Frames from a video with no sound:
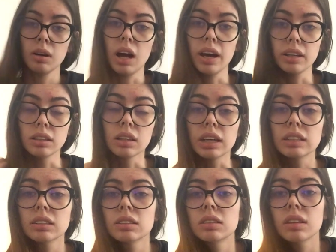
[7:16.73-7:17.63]
I'd
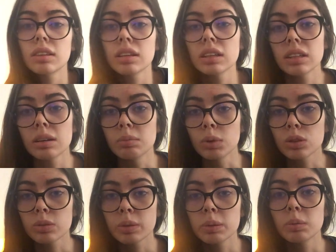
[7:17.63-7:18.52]
like to think that
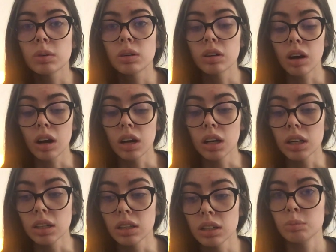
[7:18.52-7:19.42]
most people
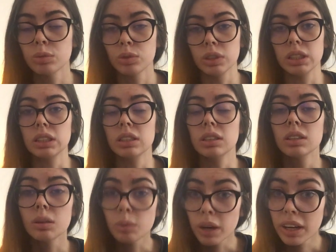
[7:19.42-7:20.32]
are
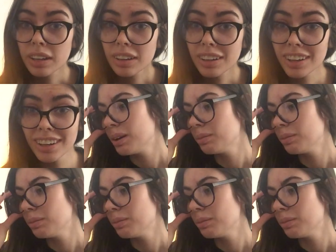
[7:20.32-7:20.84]
pretty aware.